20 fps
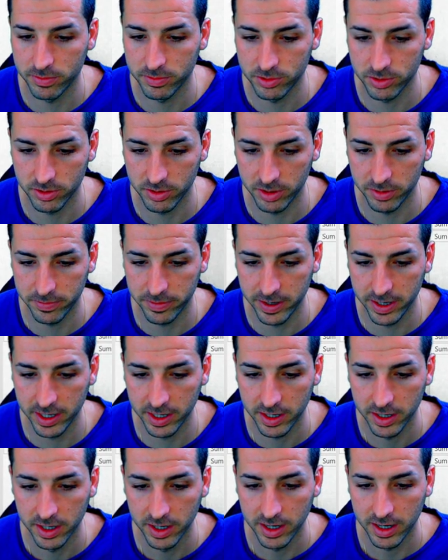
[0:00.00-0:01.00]
So if
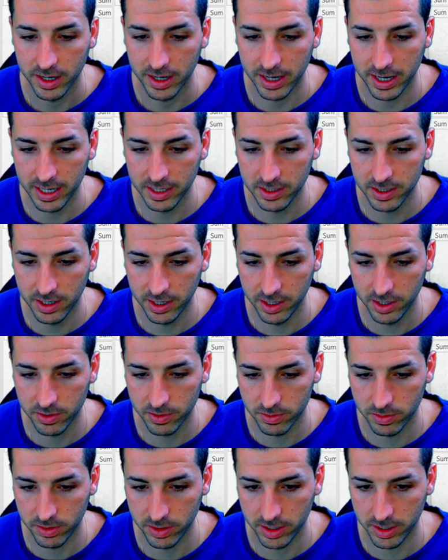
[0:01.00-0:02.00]
I right click
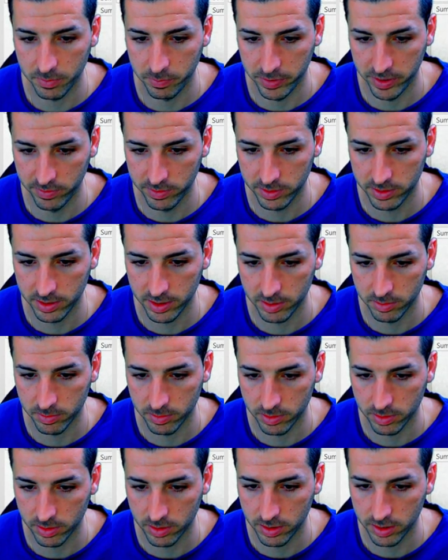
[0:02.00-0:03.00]
on the pivot
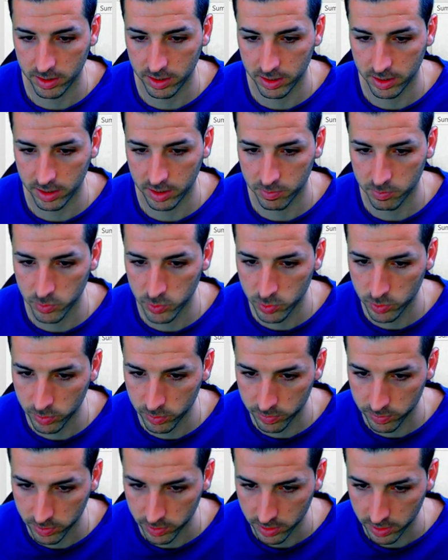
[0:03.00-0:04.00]
table and
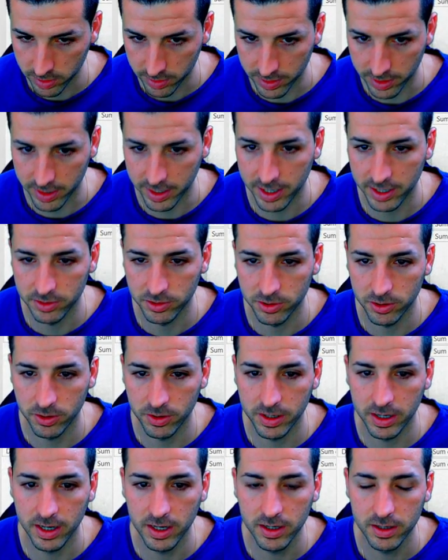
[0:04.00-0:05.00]
remove the grand
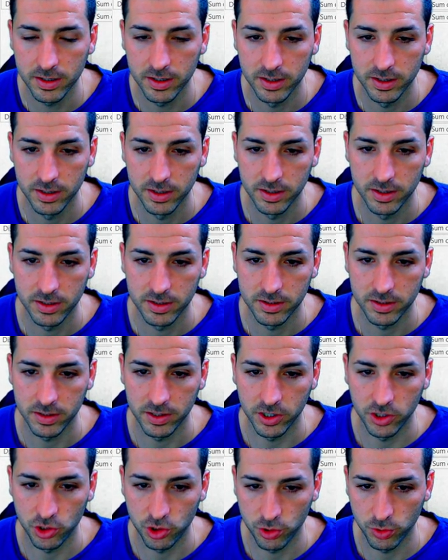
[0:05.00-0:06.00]
total,
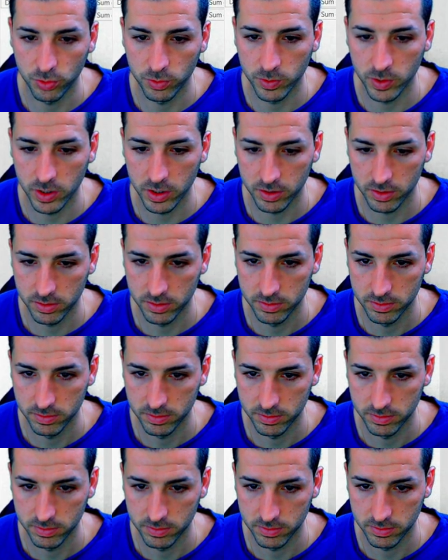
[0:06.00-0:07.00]
it should work.
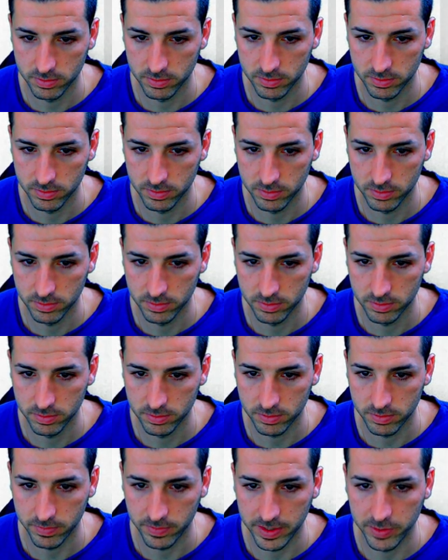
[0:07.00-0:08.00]

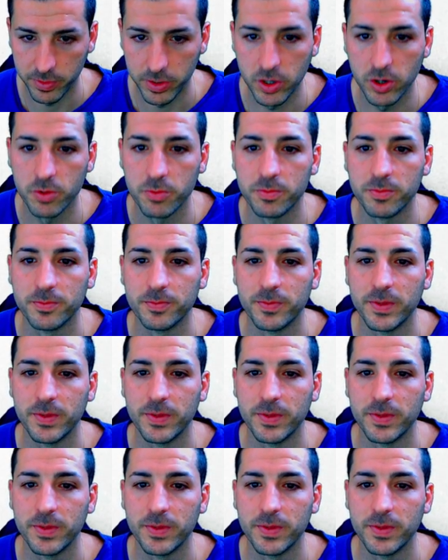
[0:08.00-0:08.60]
There we go.